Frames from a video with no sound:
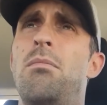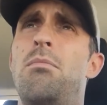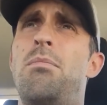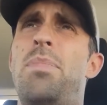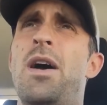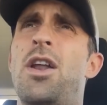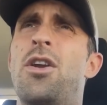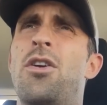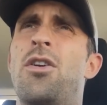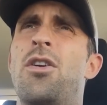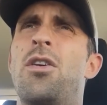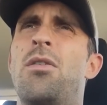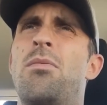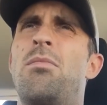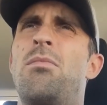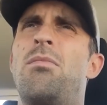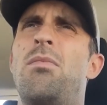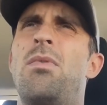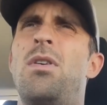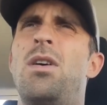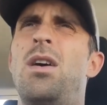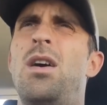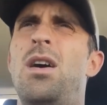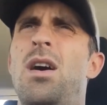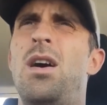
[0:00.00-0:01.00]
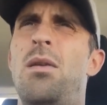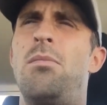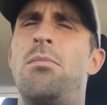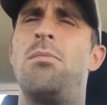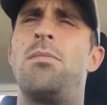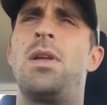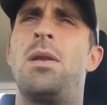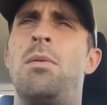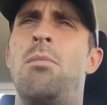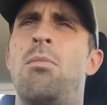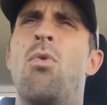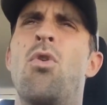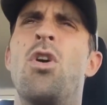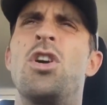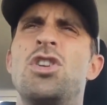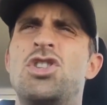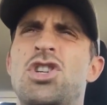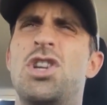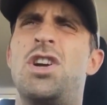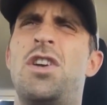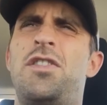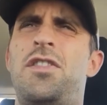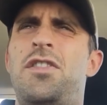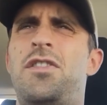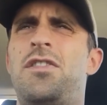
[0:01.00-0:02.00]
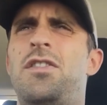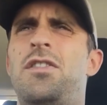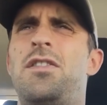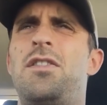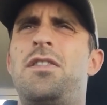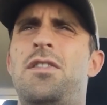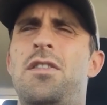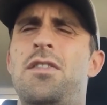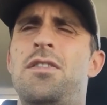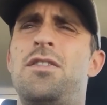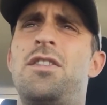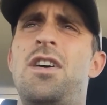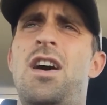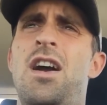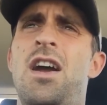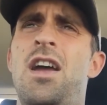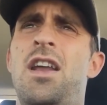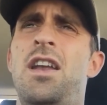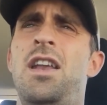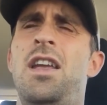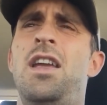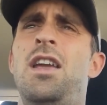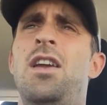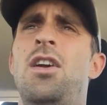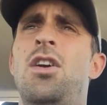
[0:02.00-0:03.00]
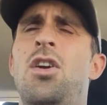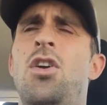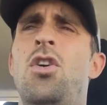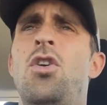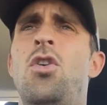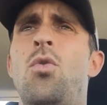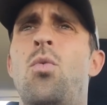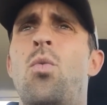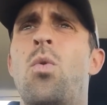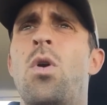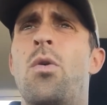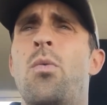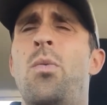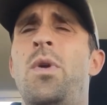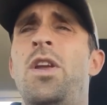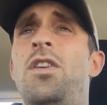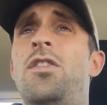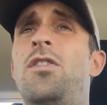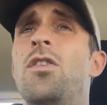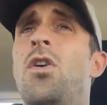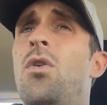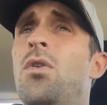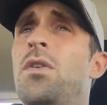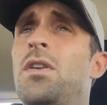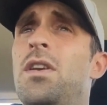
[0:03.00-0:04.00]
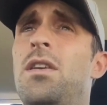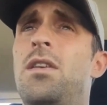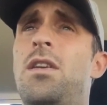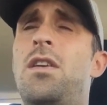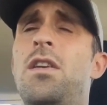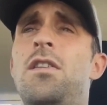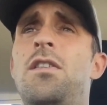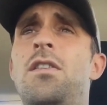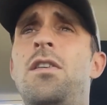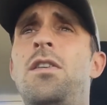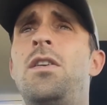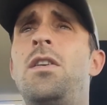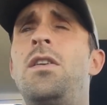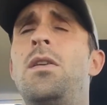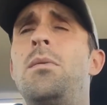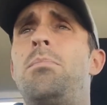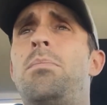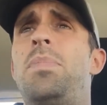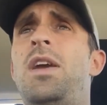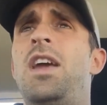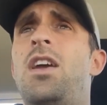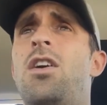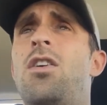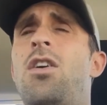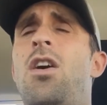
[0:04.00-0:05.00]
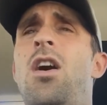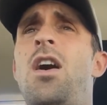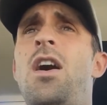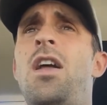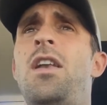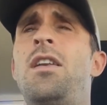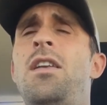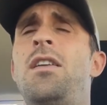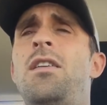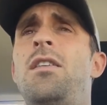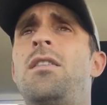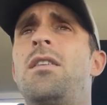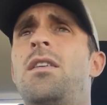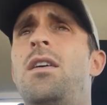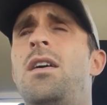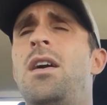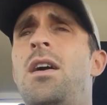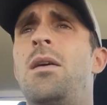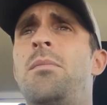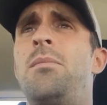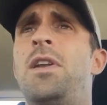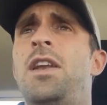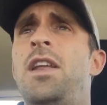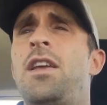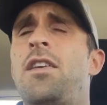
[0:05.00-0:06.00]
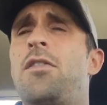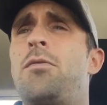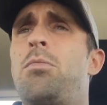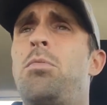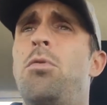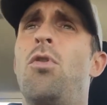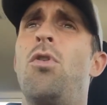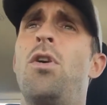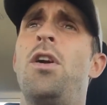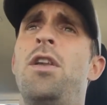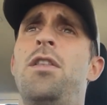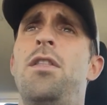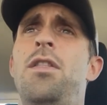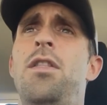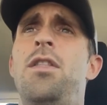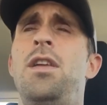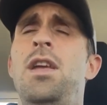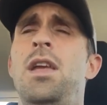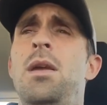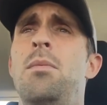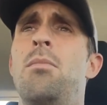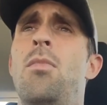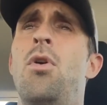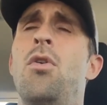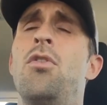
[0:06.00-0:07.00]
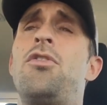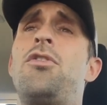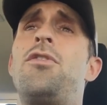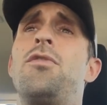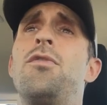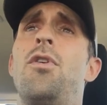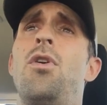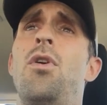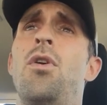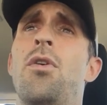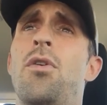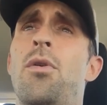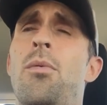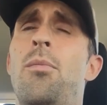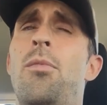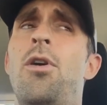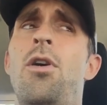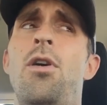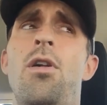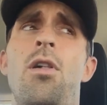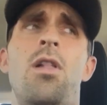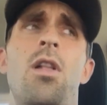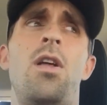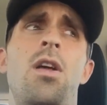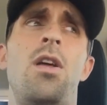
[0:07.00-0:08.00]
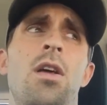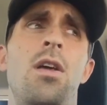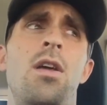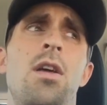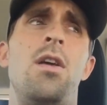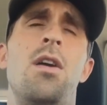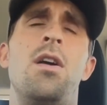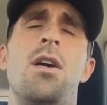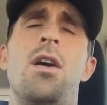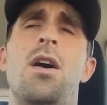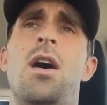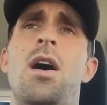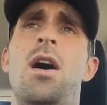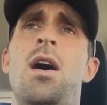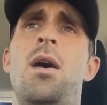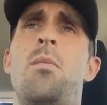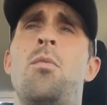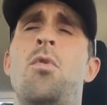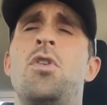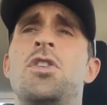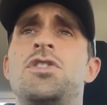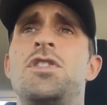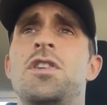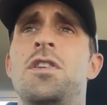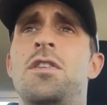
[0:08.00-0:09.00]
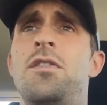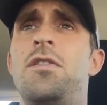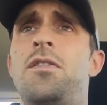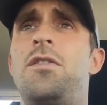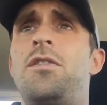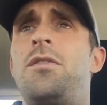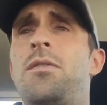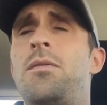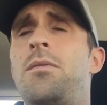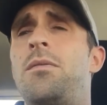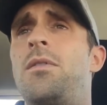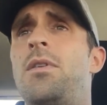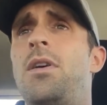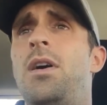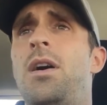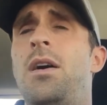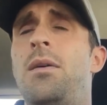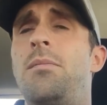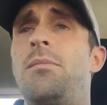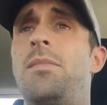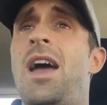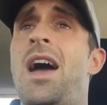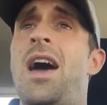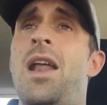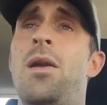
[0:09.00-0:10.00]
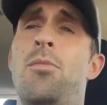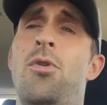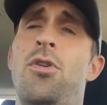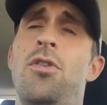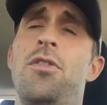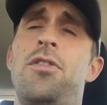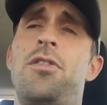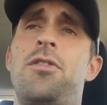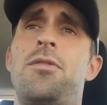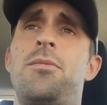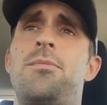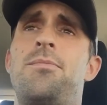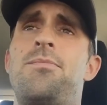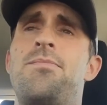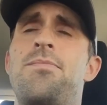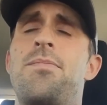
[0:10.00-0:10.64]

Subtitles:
better and more just society where we don't continue to pick on and exploit the most vulnerable, which is animals.